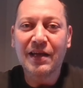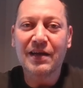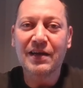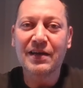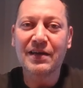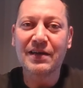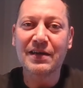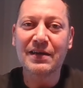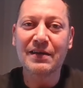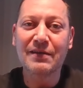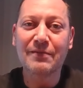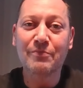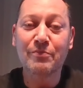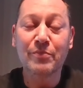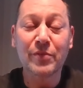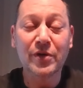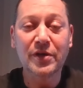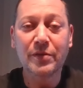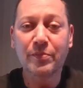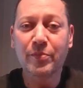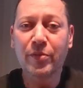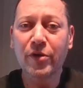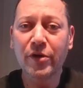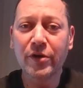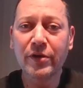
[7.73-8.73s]
But
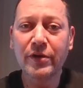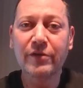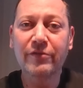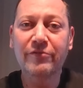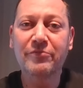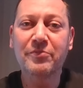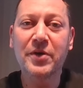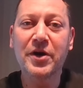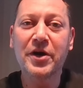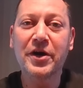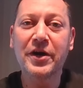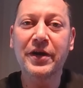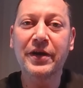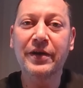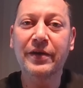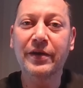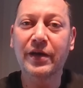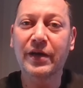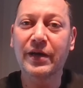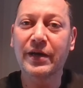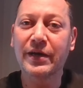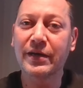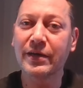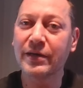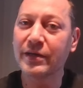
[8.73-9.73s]
a buddy of mine,
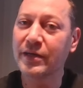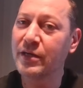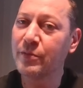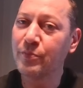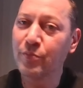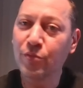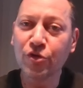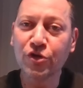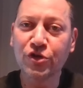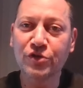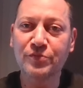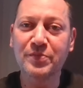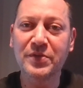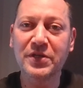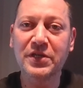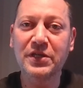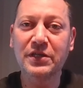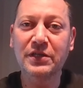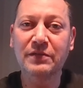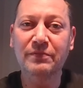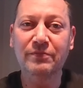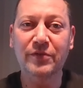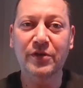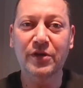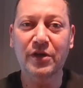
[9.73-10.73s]
he pushed
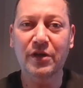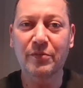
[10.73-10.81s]
me